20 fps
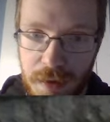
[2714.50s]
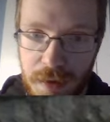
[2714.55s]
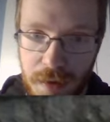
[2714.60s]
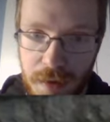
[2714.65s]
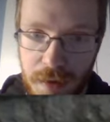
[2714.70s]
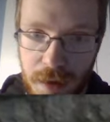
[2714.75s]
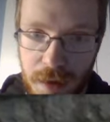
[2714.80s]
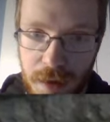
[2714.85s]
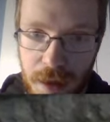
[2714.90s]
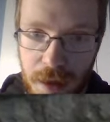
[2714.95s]

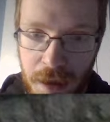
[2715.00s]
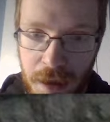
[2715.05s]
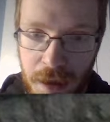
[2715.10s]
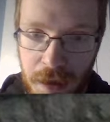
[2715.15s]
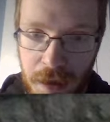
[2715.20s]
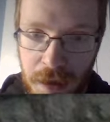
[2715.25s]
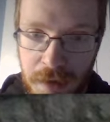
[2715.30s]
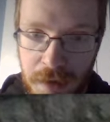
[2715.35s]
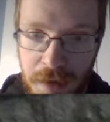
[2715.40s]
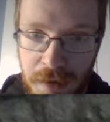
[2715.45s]
And
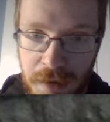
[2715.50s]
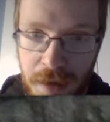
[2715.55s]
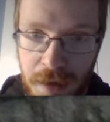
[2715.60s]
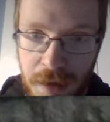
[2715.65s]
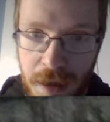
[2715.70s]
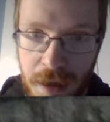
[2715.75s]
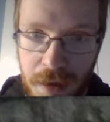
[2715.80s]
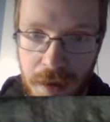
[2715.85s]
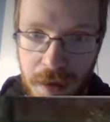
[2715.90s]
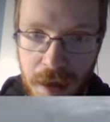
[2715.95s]
yeah,
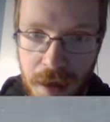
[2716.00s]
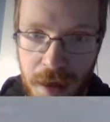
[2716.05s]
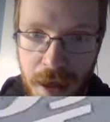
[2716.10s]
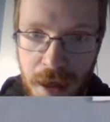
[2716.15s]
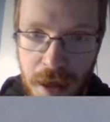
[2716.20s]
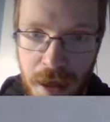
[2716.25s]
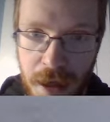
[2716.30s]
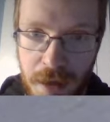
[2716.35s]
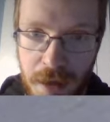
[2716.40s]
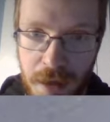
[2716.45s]
uh,
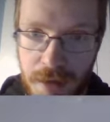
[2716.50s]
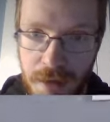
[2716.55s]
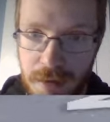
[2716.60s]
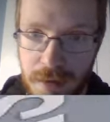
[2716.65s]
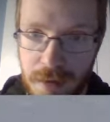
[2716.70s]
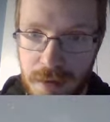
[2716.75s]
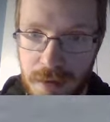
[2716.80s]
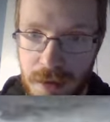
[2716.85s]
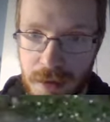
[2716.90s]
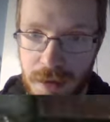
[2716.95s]

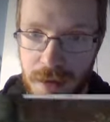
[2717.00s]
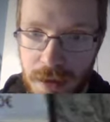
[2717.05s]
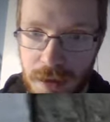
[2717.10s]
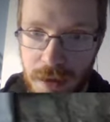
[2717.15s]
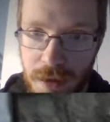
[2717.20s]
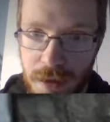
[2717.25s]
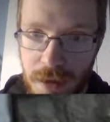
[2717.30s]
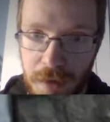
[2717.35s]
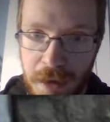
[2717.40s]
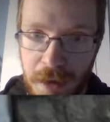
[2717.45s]
oh
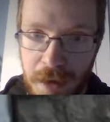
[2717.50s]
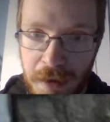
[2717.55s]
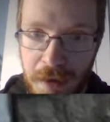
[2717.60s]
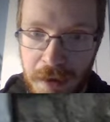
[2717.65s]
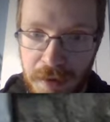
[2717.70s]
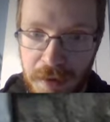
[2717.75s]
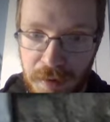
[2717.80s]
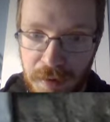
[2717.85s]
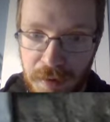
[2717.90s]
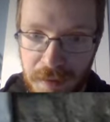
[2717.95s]
yeah, there were some
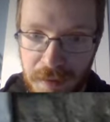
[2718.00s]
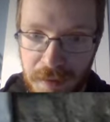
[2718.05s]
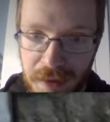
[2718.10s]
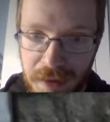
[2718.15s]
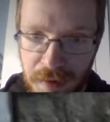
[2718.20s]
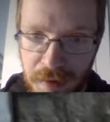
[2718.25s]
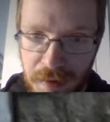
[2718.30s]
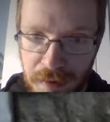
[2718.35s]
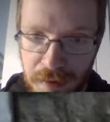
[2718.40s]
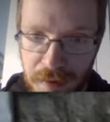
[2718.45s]
things,
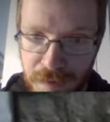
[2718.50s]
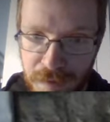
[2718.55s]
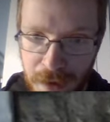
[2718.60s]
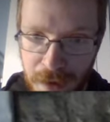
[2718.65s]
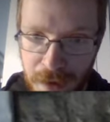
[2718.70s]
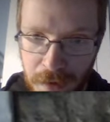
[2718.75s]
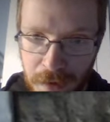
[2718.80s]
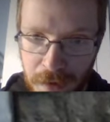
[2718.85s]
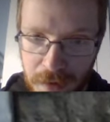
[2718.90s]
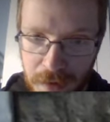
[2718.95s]
Navarra.
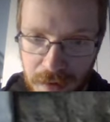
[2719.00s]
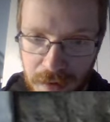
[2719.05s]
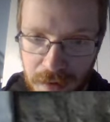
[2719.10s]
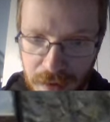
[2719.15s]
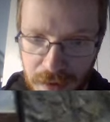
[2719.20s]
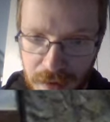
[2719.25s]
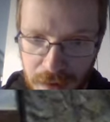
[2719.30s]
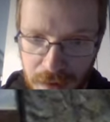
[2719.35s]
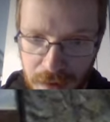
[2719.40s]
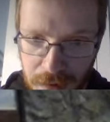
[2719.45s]
Uh,
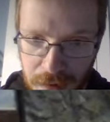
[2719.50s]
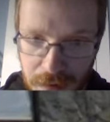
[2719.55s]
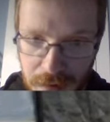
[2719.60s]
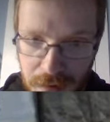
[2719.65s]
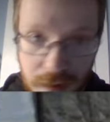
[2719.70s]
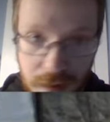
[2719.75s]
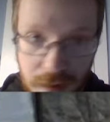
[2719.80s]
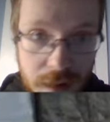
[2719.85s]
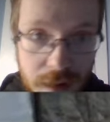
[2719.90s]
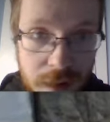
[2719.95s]

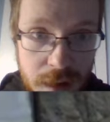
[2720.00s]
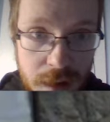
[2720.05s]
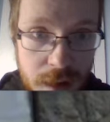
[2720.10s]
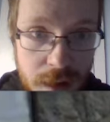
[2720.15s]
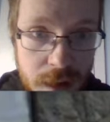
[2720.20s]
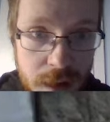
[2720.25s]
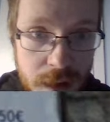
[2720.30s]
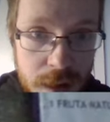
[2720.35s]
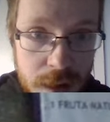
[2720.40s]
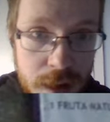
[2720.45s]

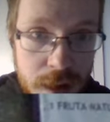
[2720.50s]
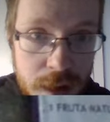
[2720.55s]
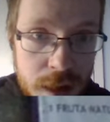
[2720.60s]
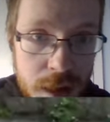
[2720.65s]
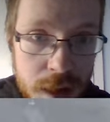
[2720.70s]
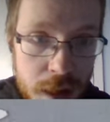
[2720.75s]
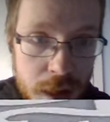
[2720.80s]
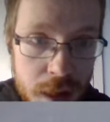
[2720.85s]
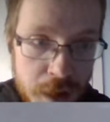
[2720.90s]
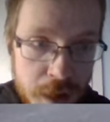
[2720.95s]

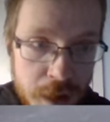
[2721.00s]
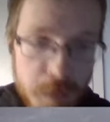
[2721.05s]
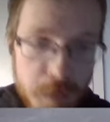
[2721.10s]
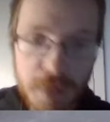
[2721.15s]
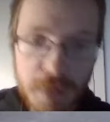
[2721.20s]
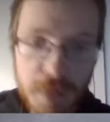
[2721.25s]
okay, cool.